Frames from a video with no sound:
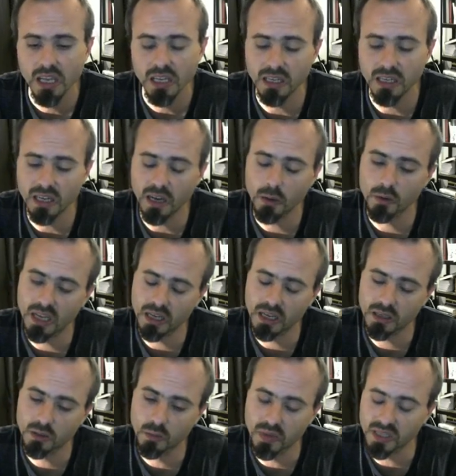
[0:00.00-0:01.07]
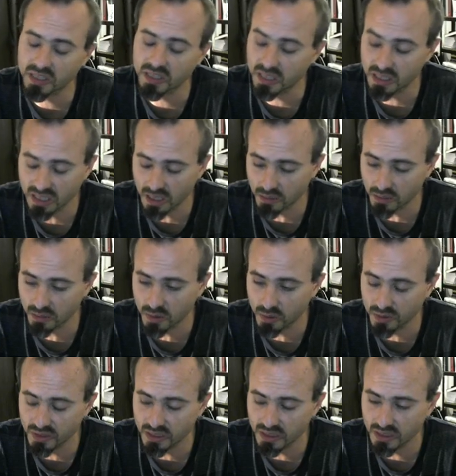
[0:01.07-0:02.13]
Here I would like to present some
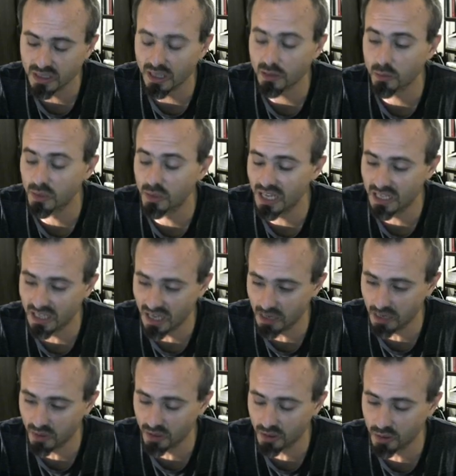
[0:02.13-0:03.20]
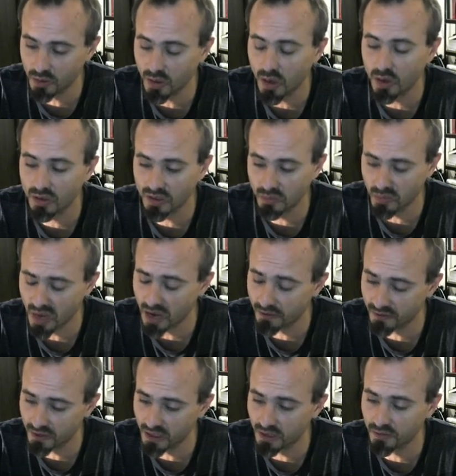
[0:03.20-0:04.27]
tools that will enable you on the
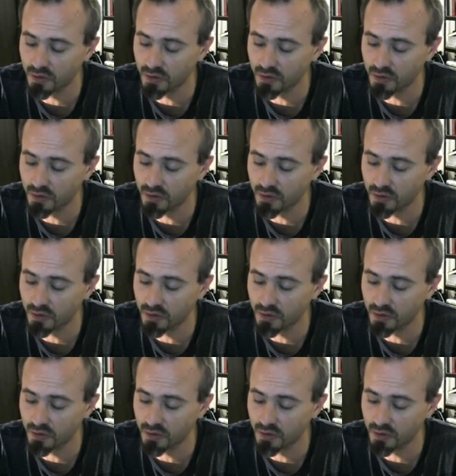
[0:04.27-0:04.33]
path